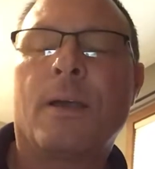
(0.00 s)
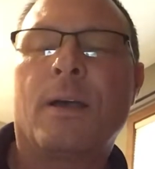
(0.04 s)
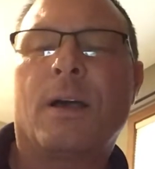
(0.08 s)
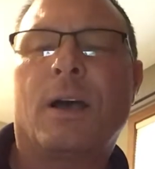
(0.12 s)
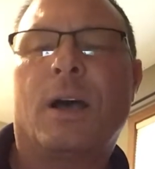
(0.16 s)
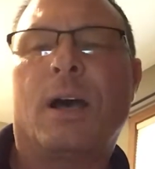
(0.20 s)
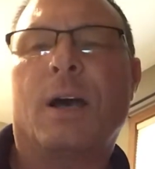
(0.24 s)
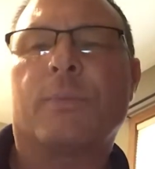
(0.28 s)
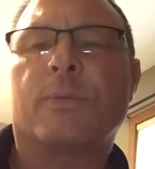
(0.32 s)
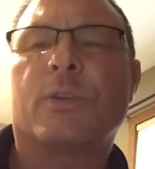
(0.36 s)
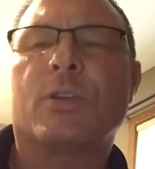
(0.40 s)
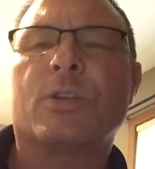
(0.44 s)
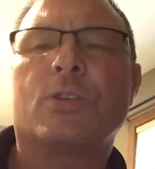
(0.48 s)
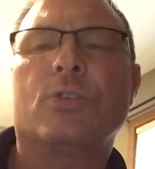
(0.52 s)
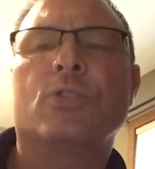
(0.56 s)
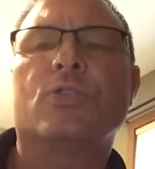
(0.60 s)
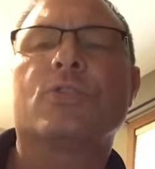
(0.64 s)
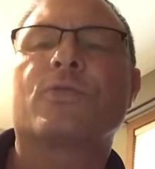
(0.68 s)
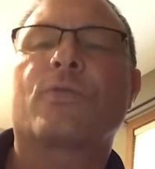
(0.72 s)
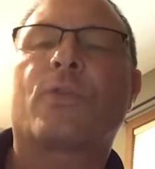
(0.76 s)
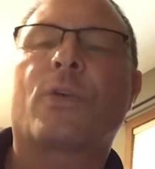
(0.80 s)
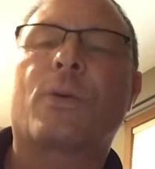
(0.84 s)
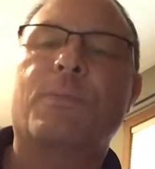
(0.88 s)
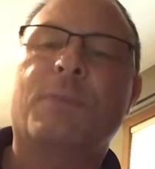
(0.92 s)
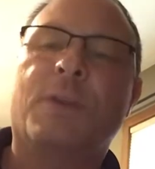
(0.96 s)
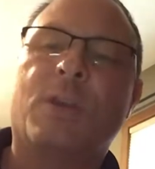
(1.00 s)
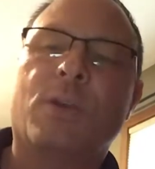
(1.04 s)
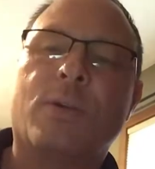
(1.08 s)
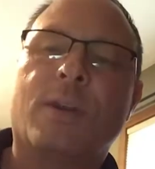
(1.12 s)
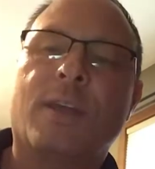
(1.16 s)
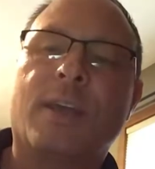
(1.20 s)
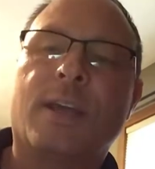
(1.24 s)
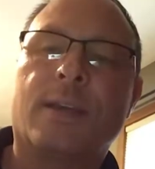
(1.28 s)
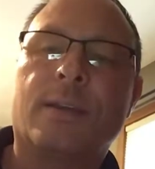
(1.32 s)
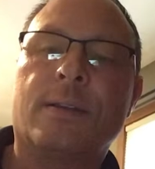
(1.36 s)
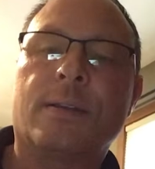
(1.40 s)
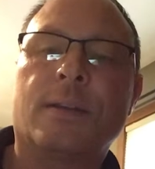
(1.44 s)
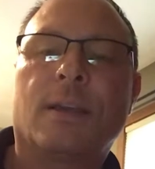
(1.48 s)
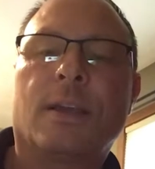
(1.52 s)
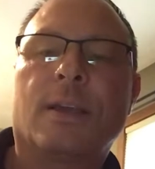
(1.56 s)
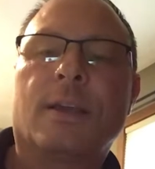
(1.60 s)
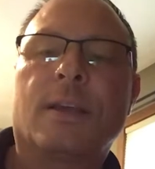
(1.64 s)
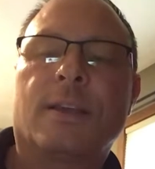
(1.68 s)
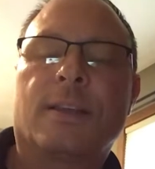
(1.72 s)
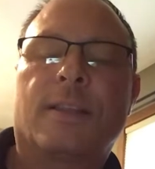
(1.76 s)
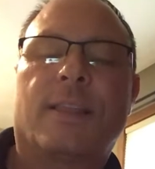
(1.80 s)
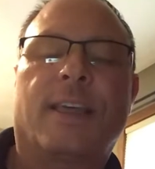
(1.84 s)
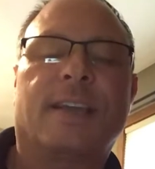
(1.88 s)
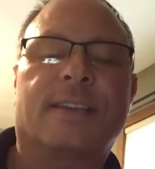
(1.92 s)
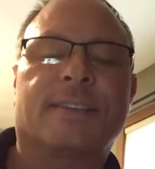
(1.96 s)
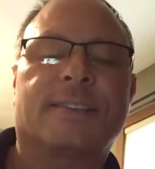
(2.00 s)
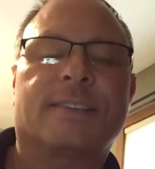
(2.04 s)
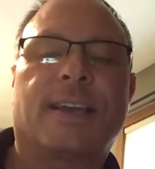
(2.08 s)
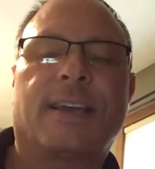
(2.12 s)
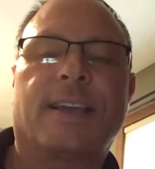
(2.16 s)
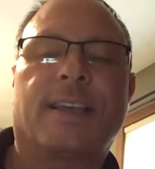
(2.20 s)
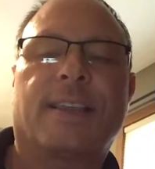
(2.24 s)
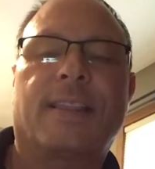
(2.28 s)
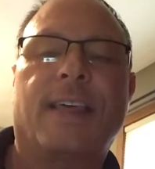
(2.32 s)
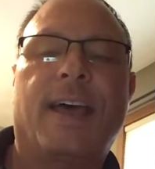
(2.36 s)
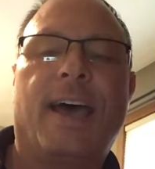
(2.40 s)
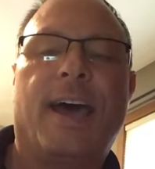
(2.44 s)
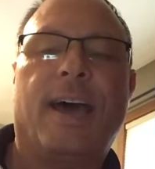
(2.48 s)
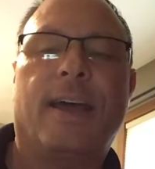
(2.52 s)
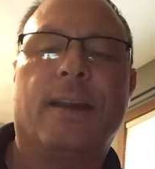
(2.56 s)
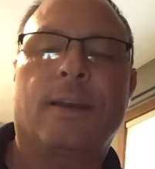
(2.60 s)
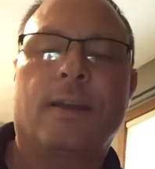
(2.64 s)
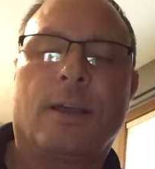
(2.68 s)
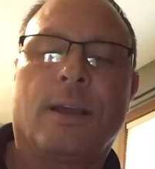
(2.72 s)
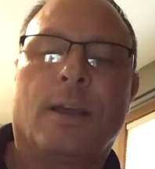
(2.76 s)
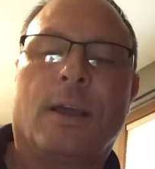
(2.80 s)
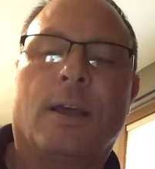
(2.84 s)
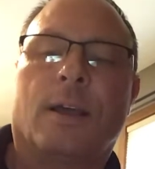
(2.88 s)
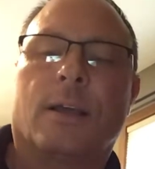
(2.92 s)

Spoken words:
They're used for muting, things like that.